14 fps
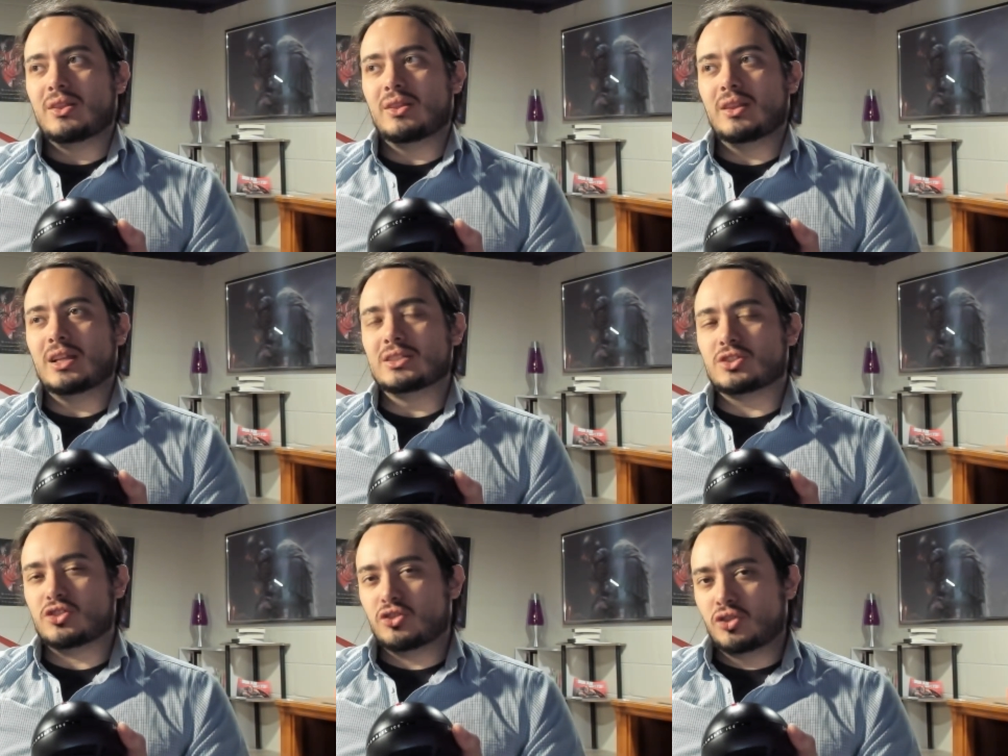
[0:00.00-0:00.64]

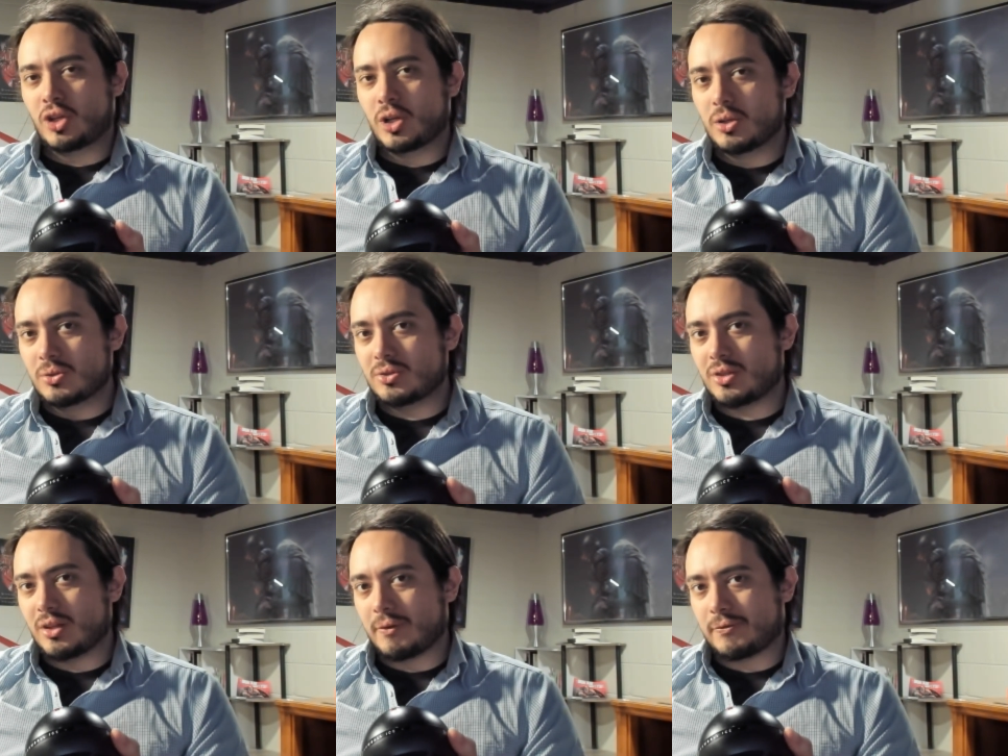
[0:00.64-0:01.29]
It's too
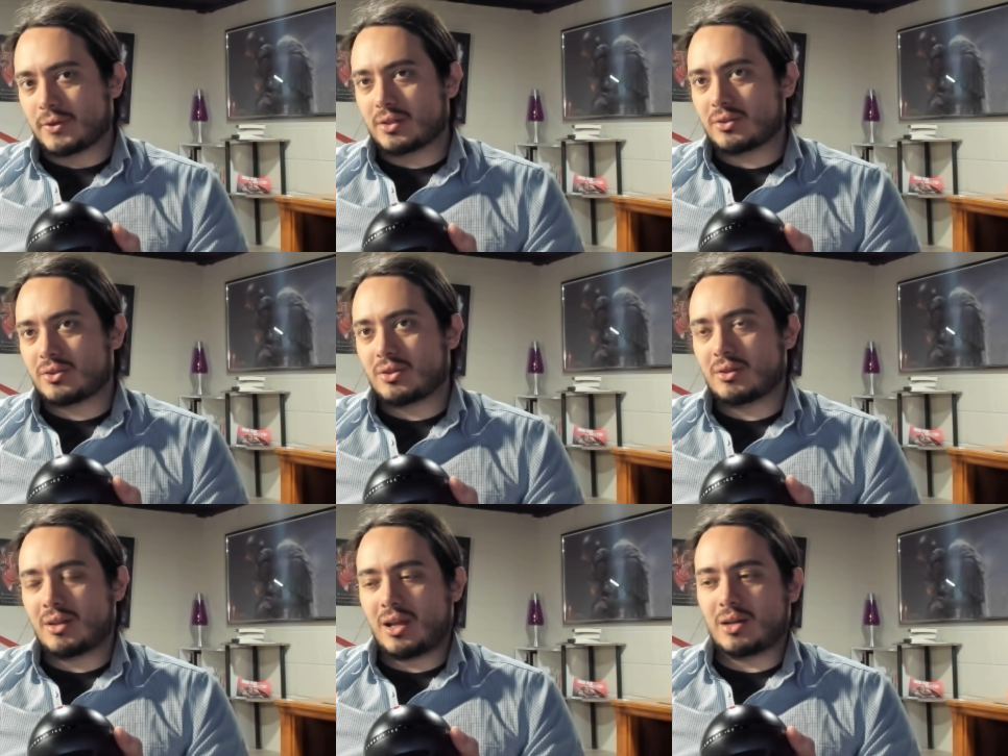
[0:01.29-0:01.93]
different.
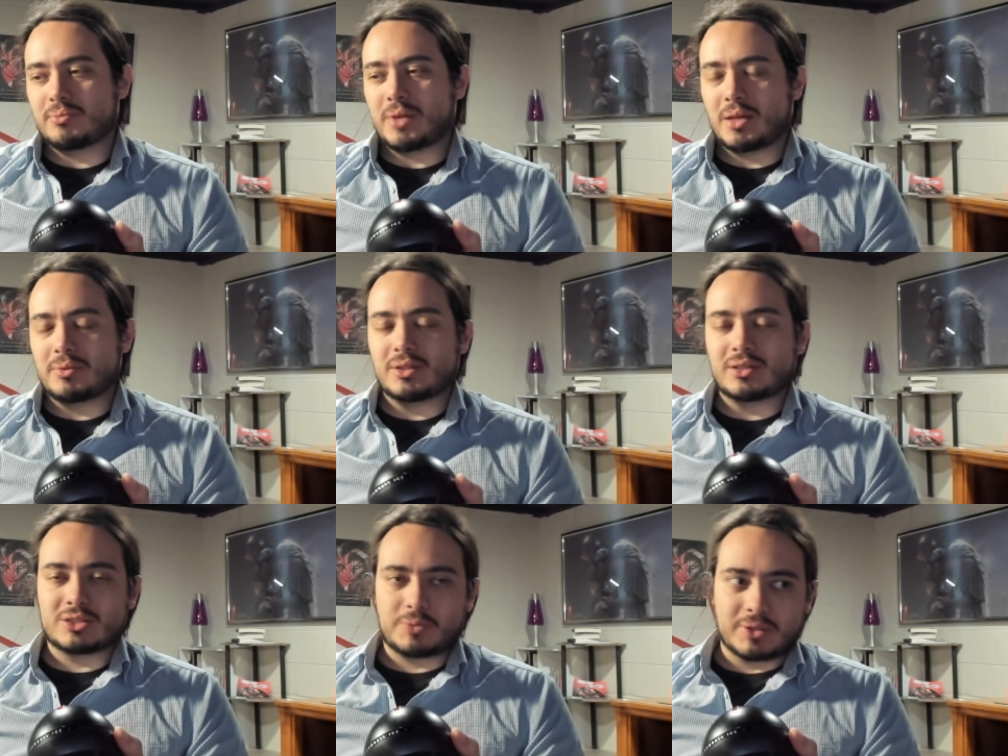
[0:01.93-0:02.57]
Now, maybe
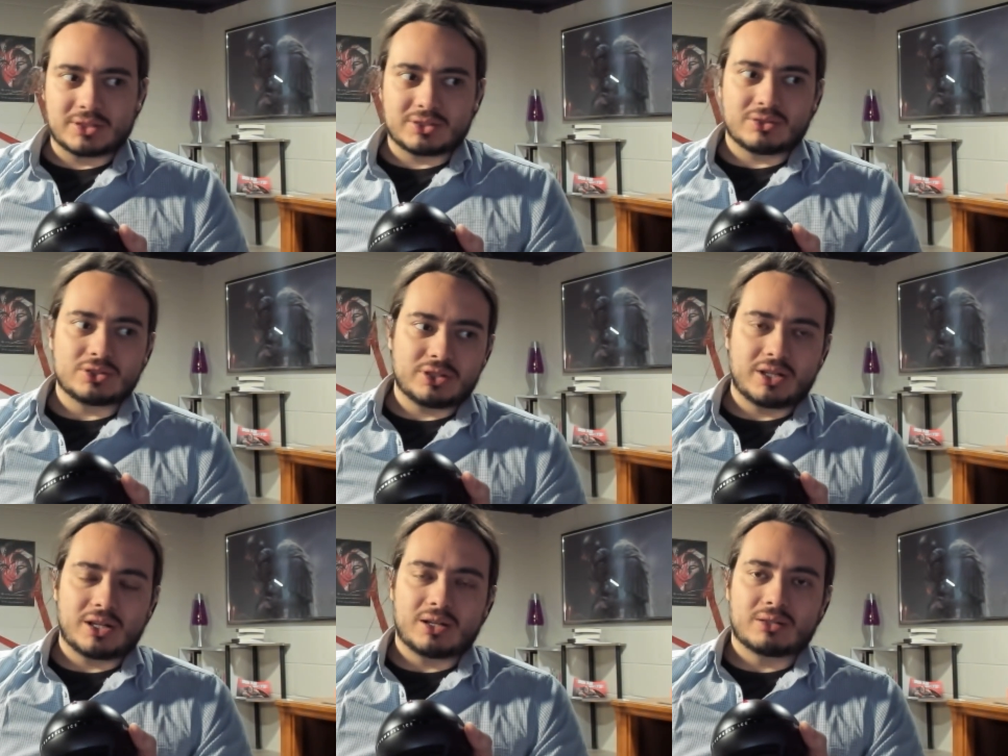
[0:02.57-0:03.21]
it's because
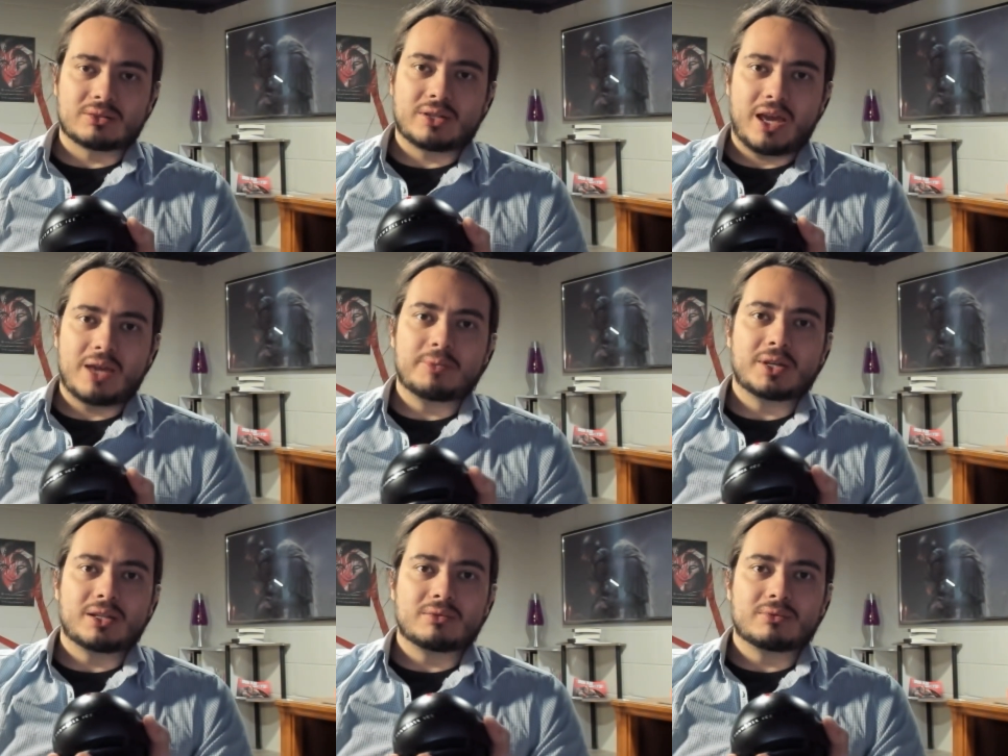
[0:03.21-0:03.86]
Legionnaire came
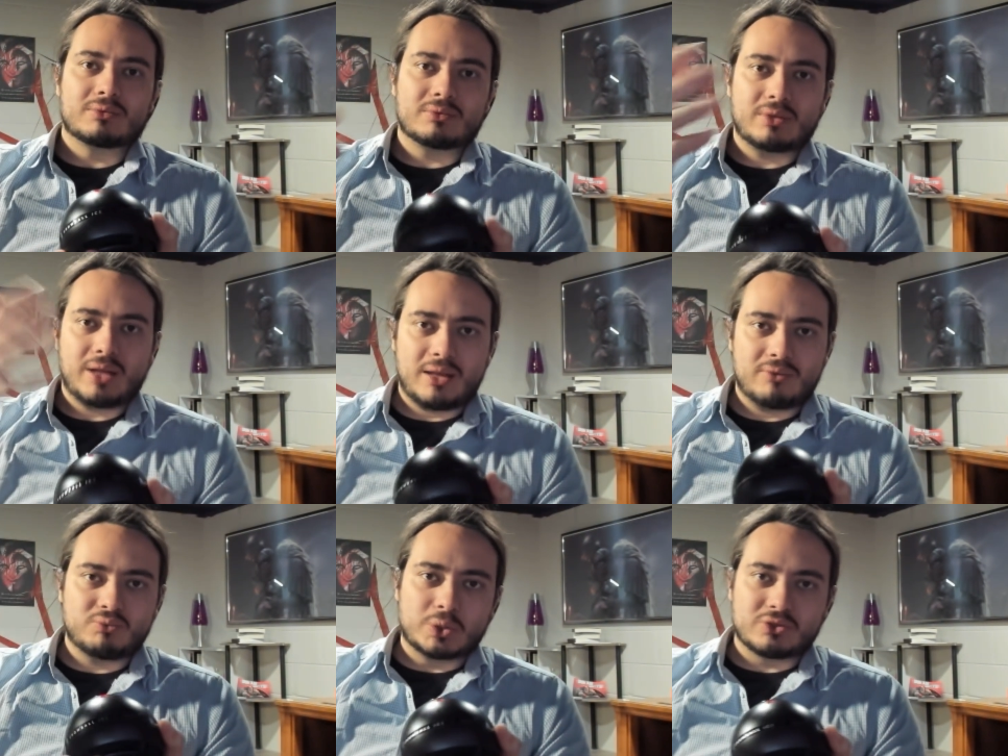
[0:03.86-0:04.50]
in,
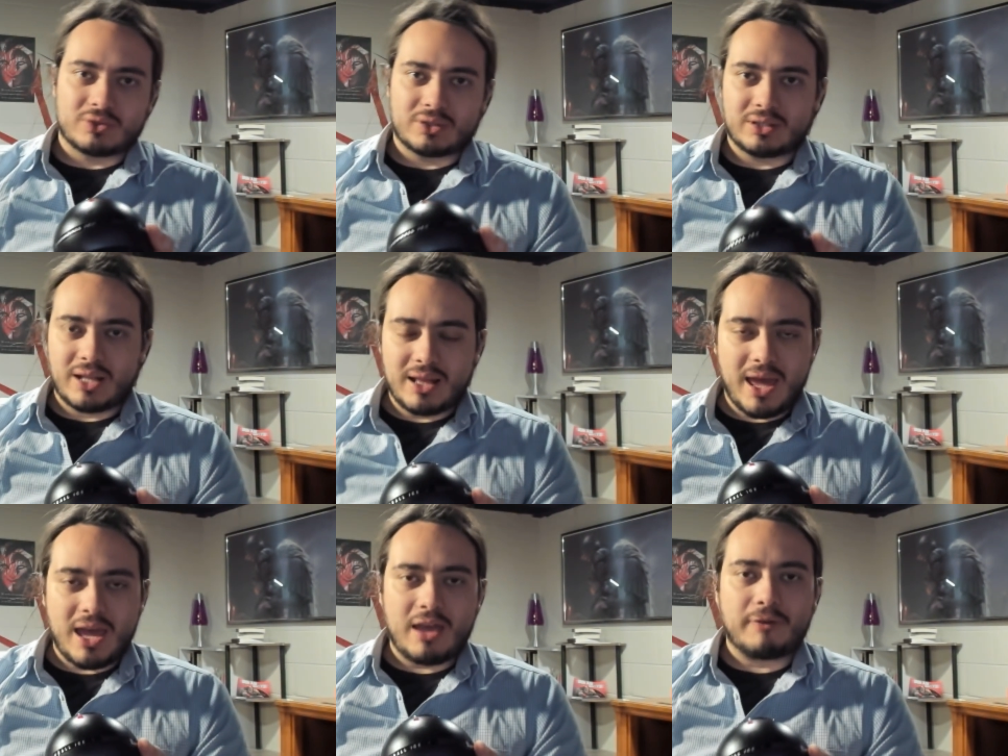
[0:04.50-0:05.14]
was written
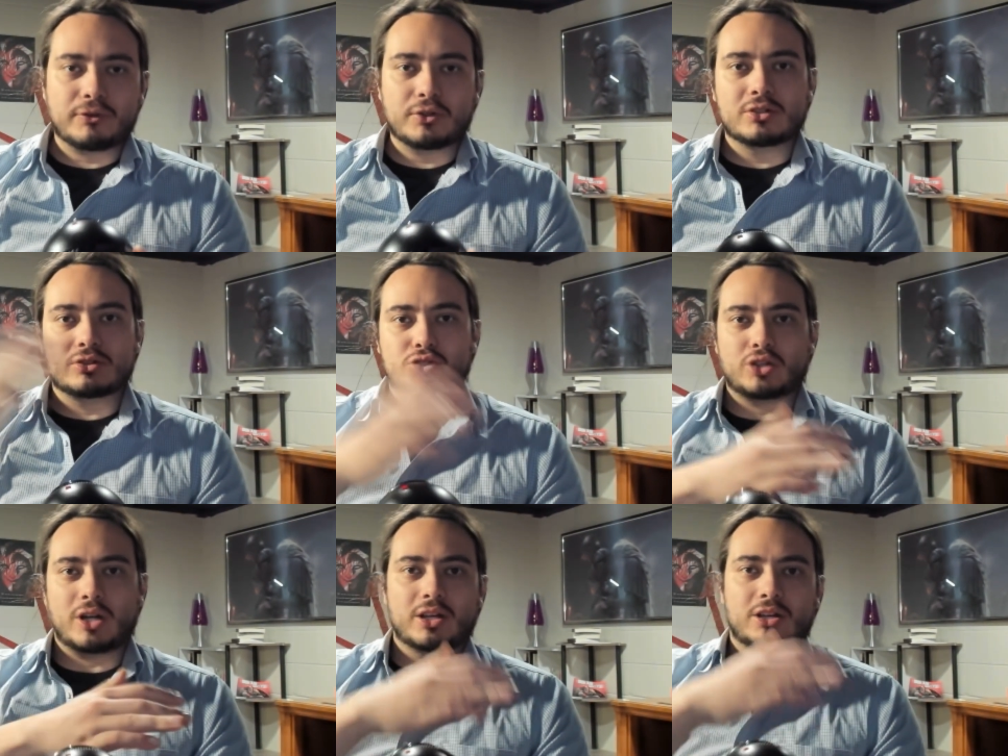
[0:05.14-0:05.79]
after, to
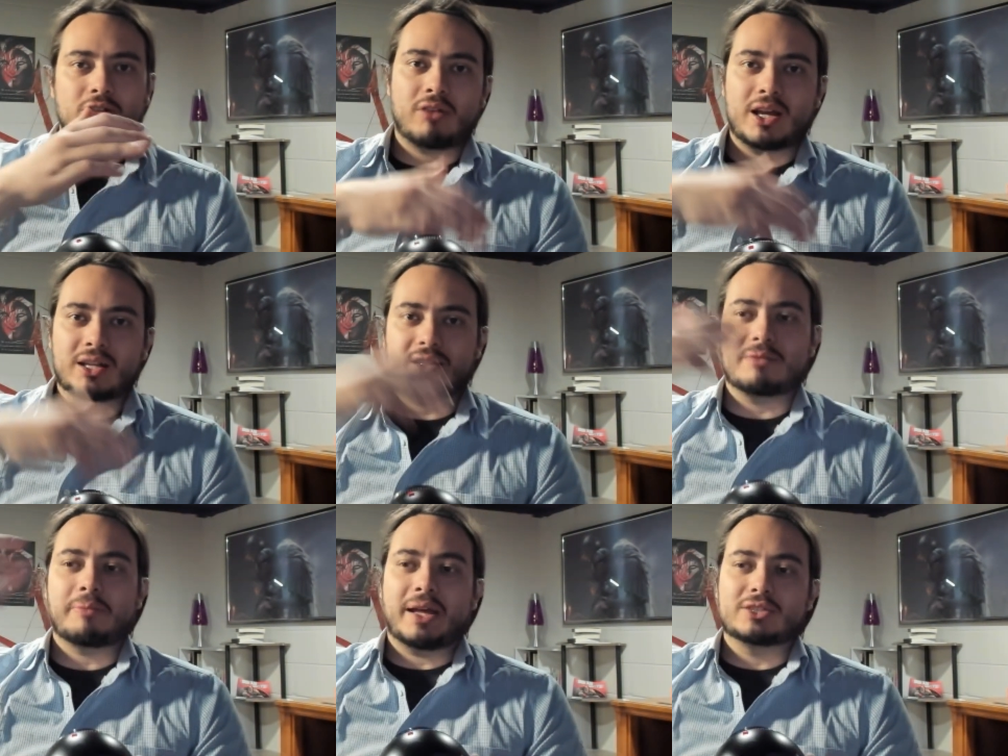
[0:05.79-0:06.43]
try and correct
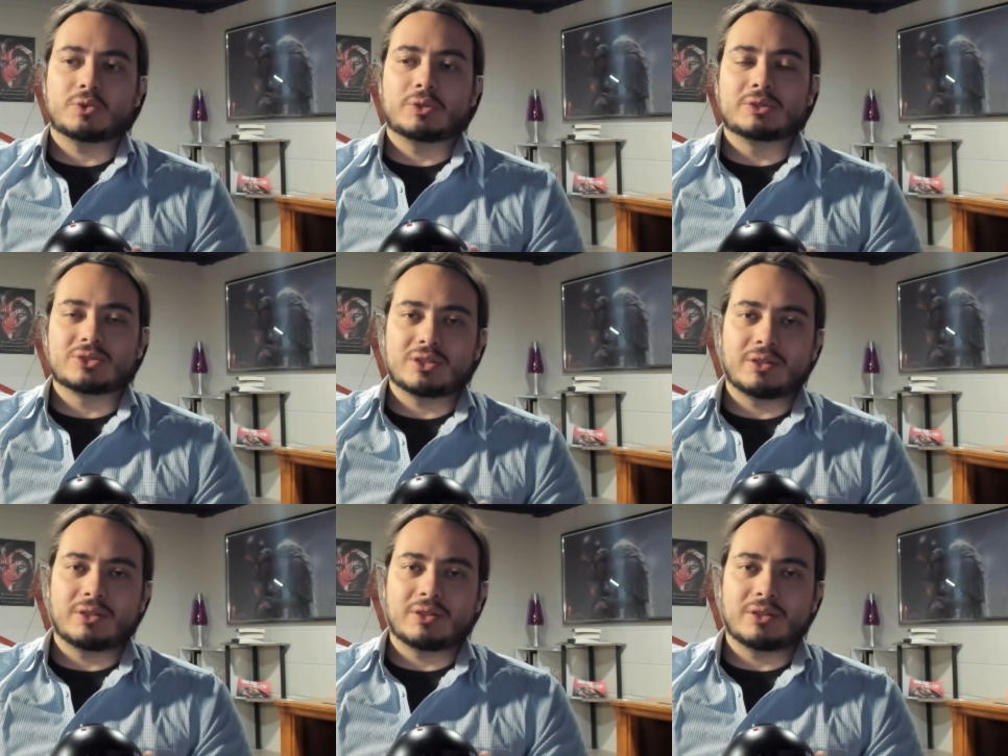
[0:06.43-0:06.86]
and match what was in the